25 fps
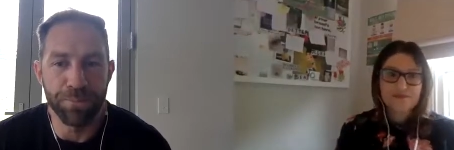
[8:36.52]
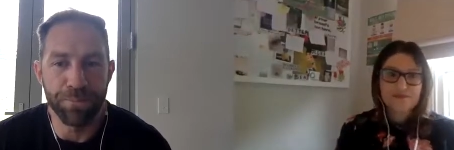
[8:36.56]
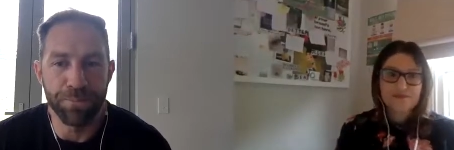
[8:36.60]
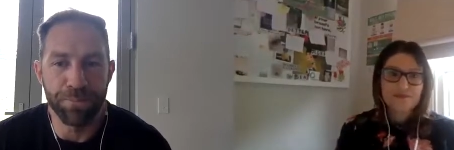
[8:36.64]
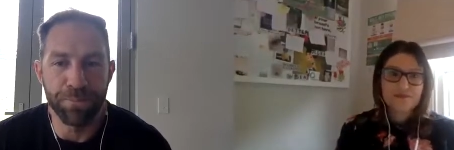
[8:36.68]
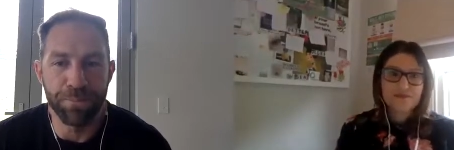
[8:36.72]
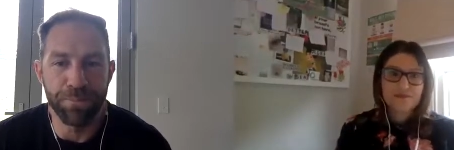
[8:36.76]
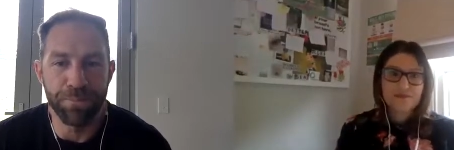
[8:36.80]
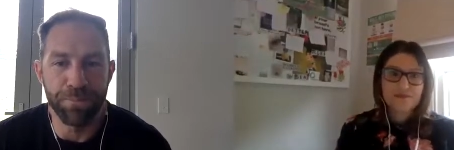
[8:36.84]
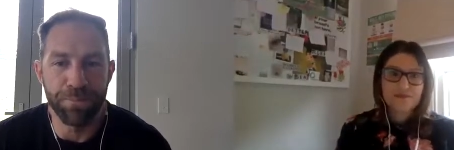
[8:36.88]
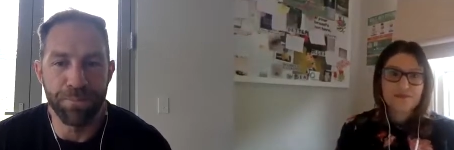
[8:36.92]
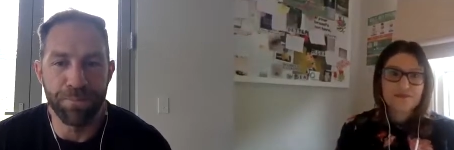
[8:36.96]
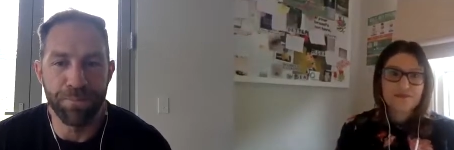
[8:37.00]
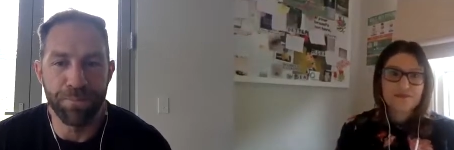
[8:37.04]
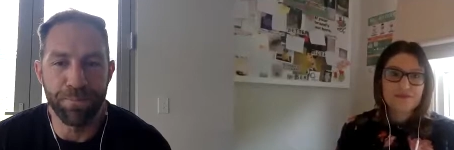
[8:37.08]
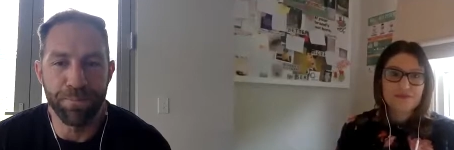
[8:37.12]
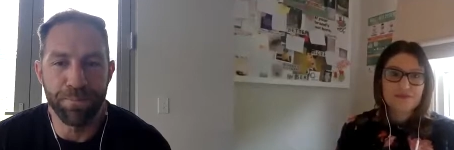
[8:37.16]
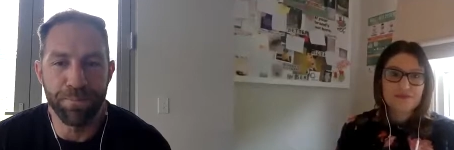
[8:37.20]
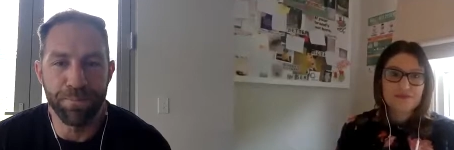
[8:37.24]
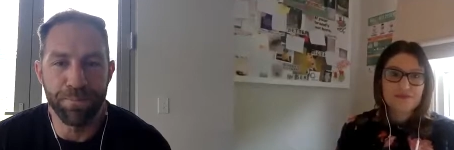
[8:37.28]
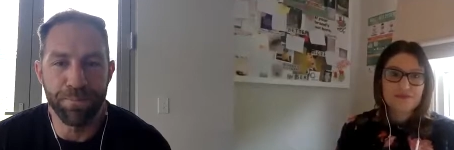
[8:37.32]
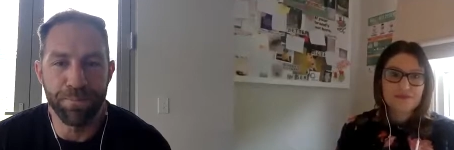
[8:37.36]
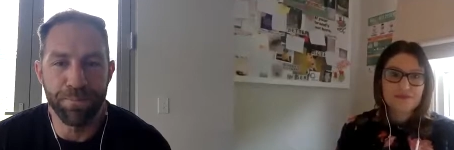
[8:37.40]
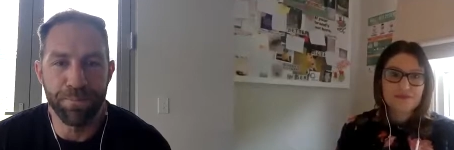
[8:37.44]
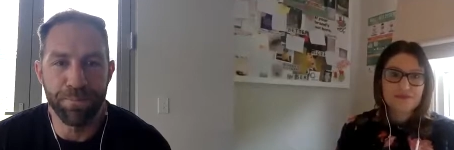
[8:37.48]

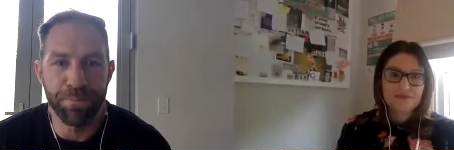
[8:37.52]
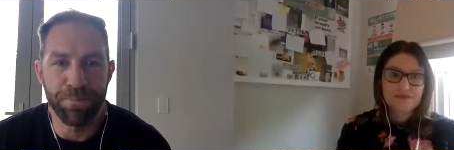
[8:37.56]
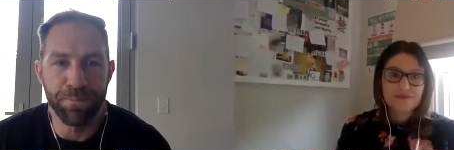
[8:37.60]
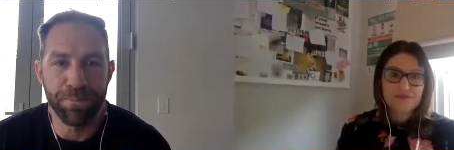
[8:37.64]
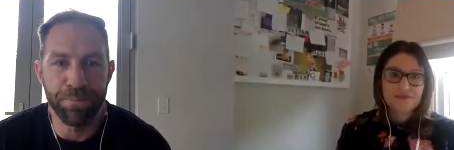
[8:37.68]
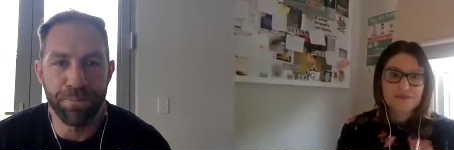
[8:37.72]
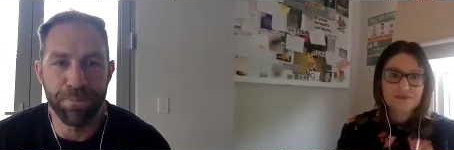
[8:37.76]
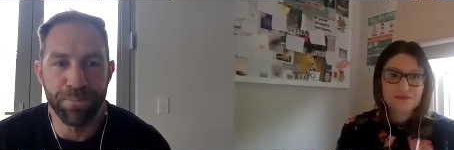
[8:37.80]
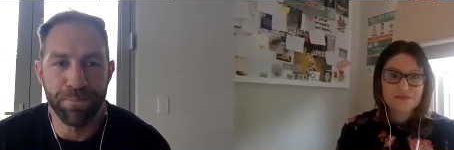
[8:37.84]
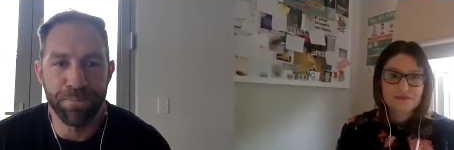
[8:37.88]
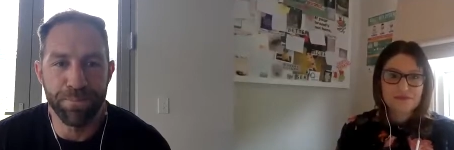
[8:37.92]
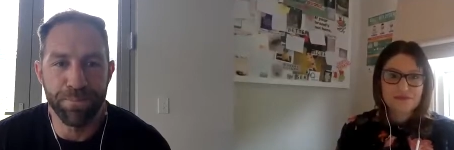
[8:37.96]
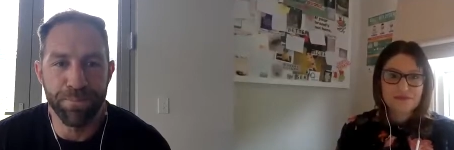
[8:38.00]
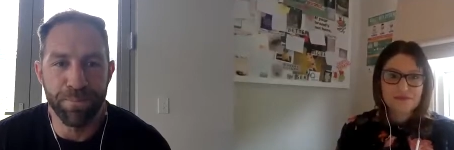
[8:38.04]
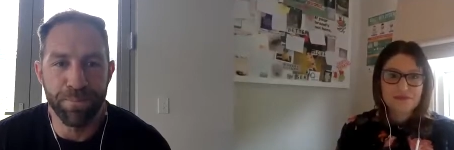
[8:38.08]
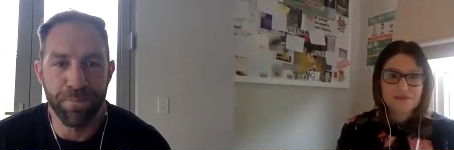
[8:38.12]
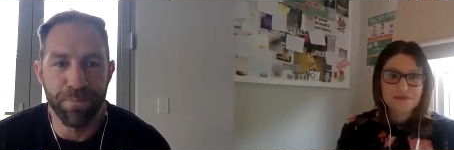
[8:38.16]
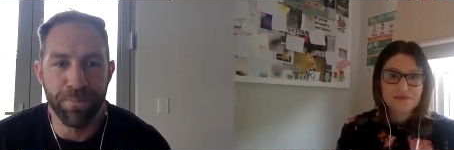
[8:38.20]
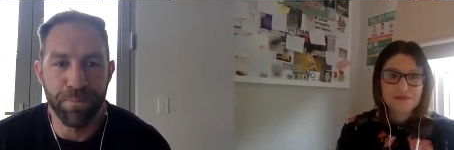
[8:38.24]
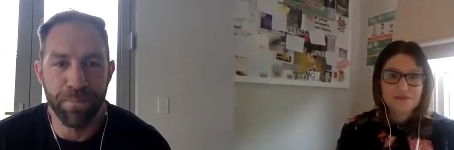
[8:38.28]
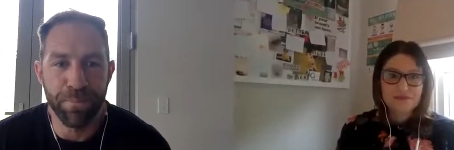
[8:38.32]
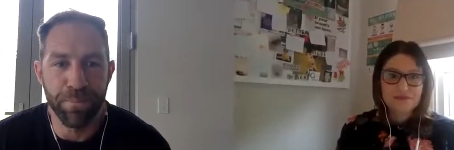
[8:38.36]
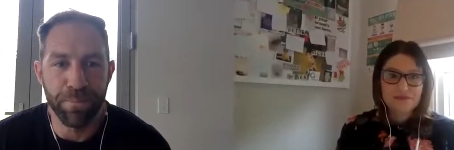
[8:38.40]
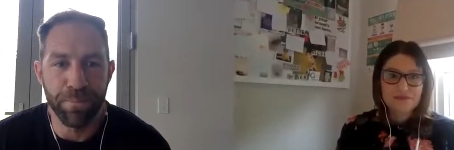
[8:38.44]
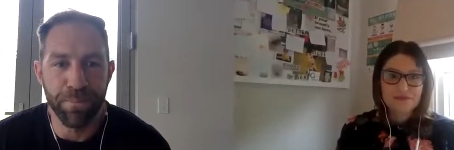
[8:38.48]
(silence)